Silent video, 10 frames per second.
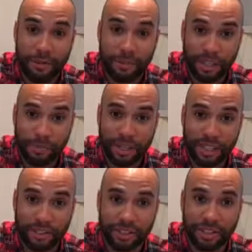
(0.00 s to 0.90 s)
by
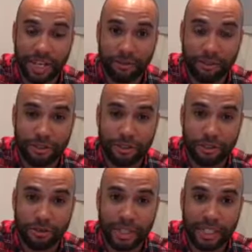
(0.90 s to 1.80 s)
Spending All Your Time on
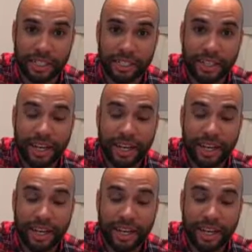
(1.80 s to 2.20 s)
Social Media.